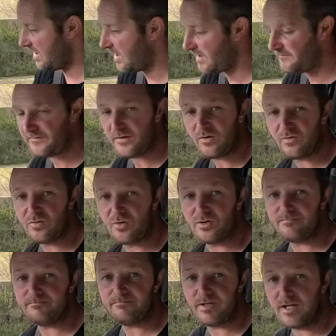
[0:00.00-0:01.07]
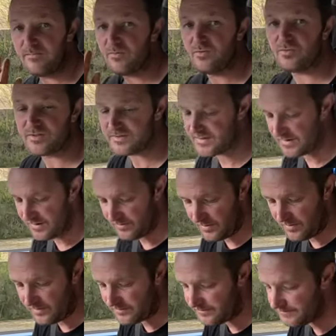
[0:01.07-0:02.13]
hopefully all good, and then we'll continue
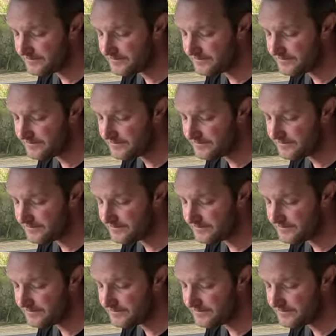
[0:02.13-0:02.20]
on.